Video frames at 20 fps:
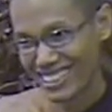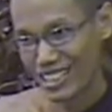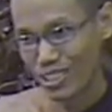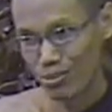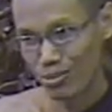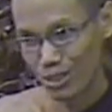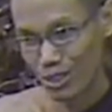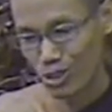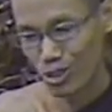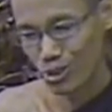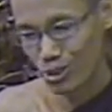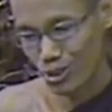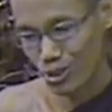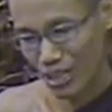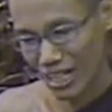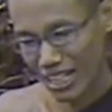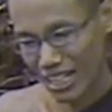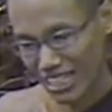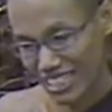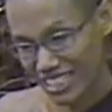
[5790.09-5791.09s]
If
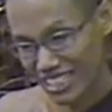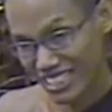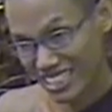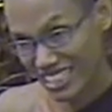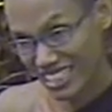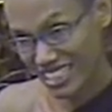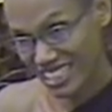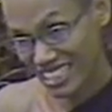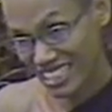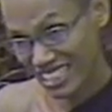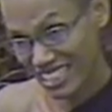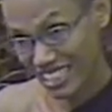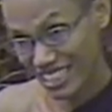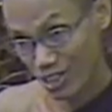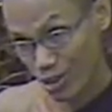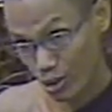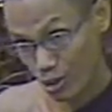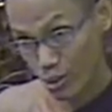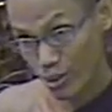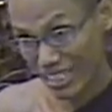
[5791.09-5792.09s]
you are
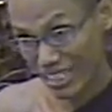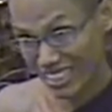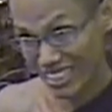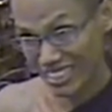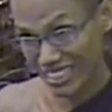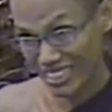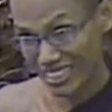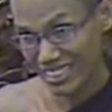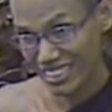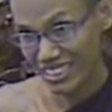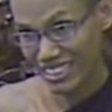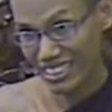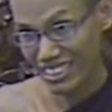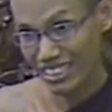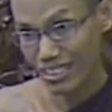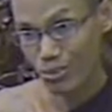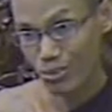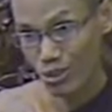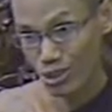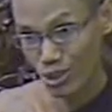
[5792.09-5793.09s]
intentionally doing,
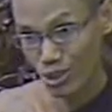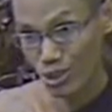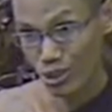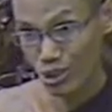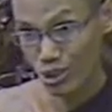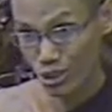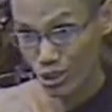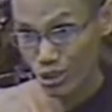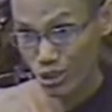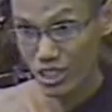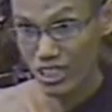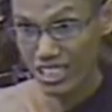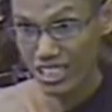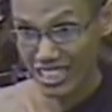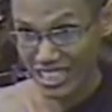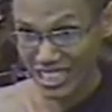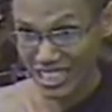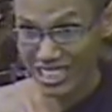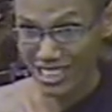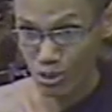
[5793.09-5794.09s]
if so,
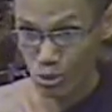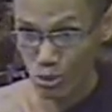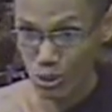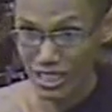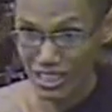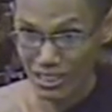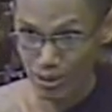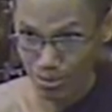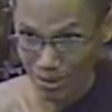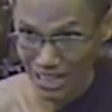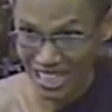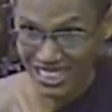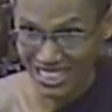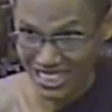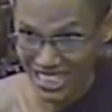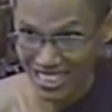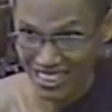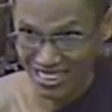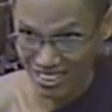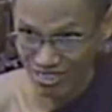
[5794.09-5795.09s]
associated with the
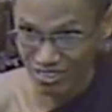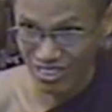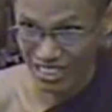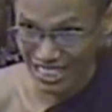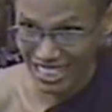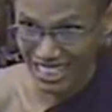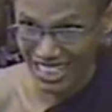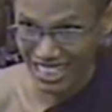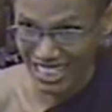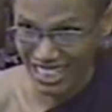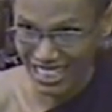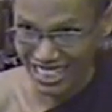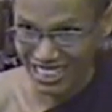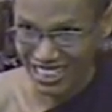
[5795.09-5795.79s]
pleasant feeling,